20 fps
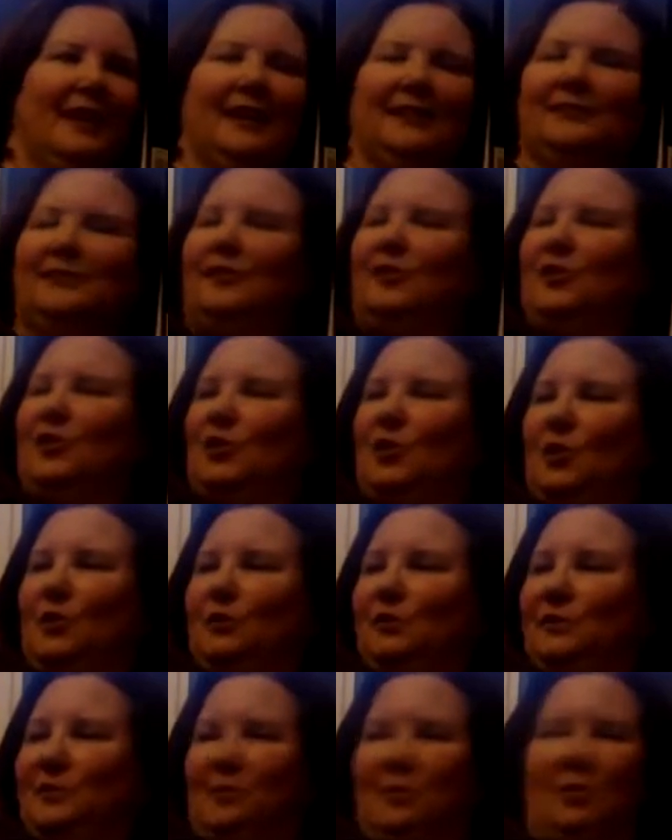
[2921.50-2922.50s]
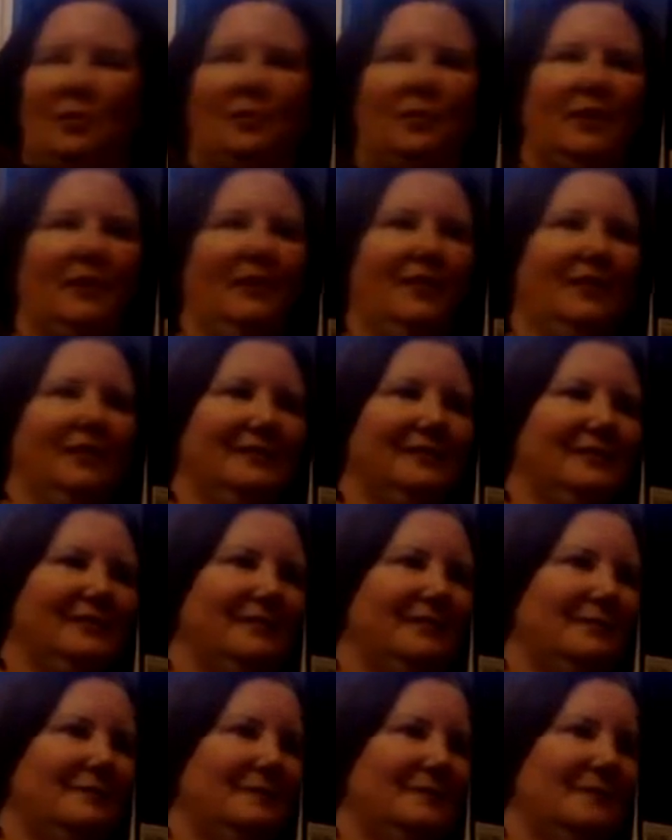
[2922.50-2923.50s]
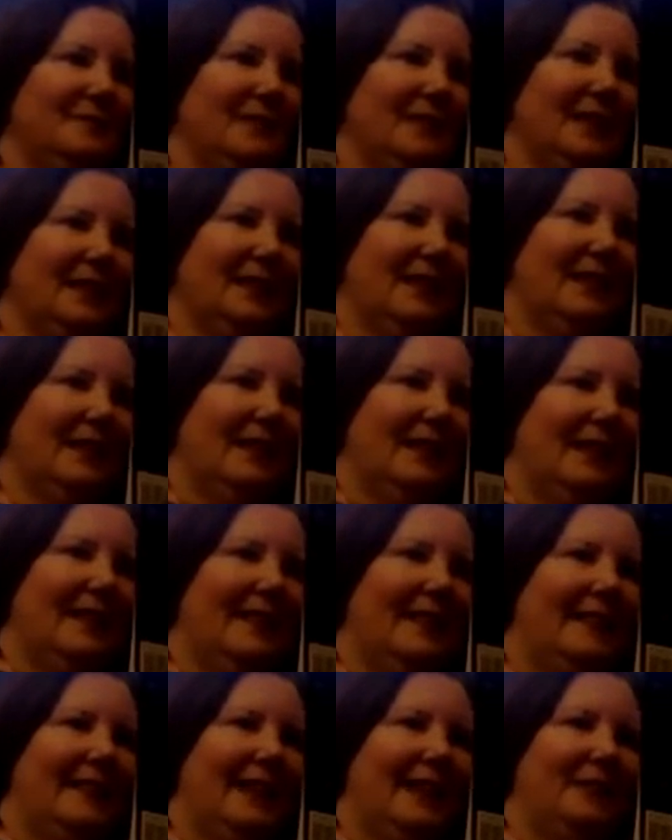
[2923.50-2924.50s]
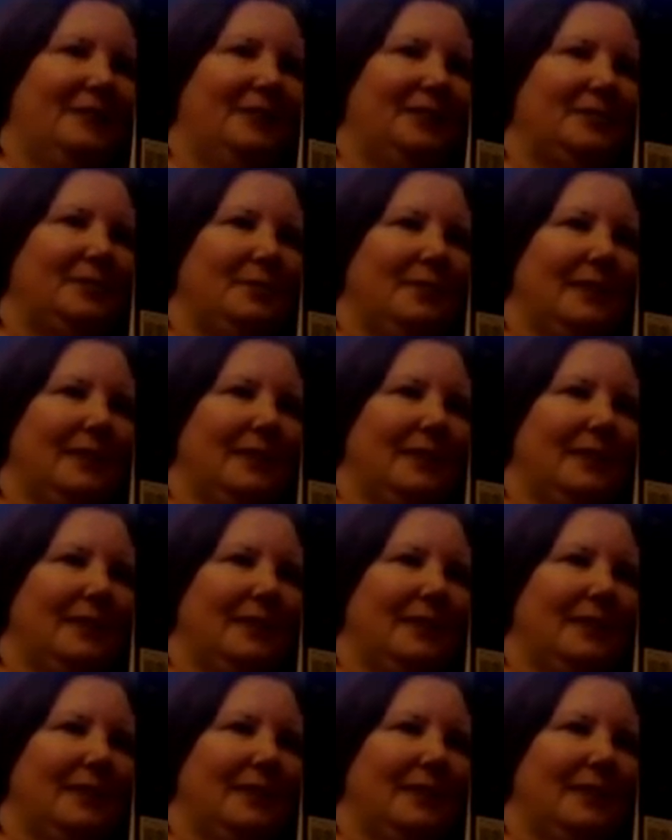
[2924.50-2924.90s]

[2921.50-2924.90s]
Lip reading: as if the ghosts were above us. That much